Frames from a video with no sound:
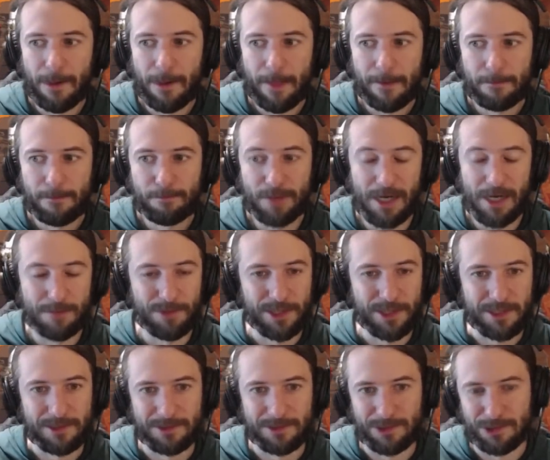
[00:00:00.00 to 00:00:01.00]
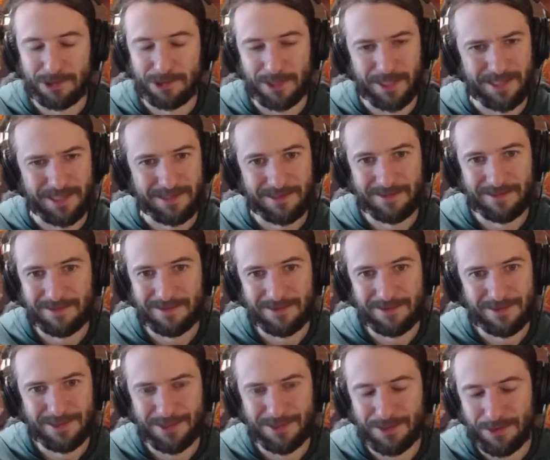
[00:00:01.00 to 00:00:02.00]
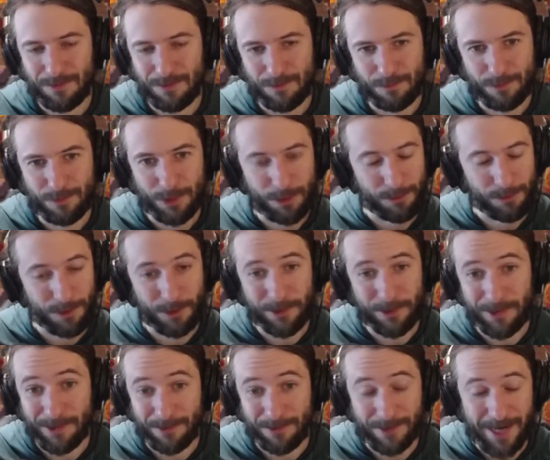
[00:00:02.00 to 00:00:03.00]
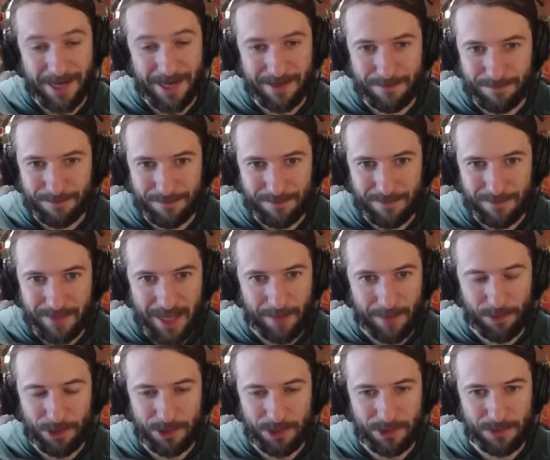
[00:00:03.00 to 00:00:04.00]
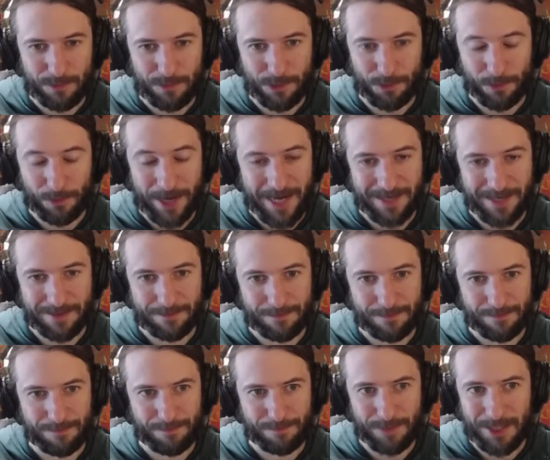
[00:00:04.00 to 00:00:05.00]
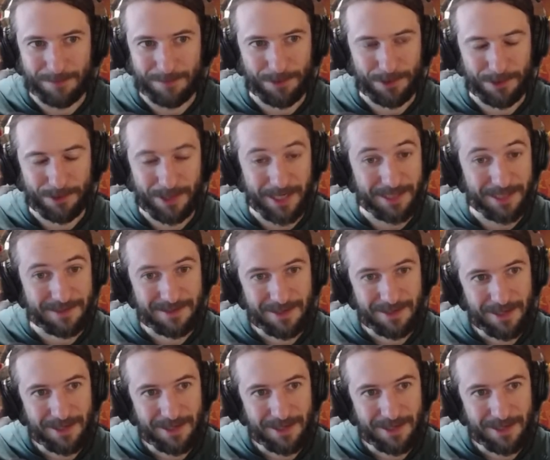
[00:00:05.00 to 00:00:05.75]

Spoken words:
public is just like, we'll throw you in a random neighborhood with random people, right?